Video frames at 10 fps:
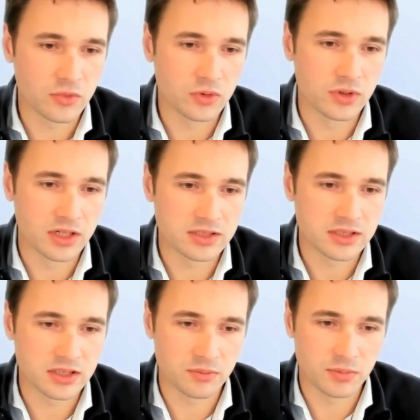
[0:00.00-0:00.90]
to your
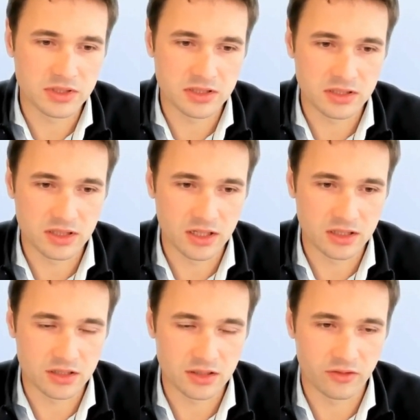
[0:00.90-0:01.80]
existing business
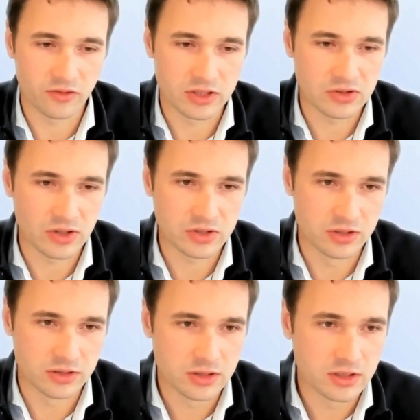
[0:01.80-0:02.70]
intelligence infrastructure.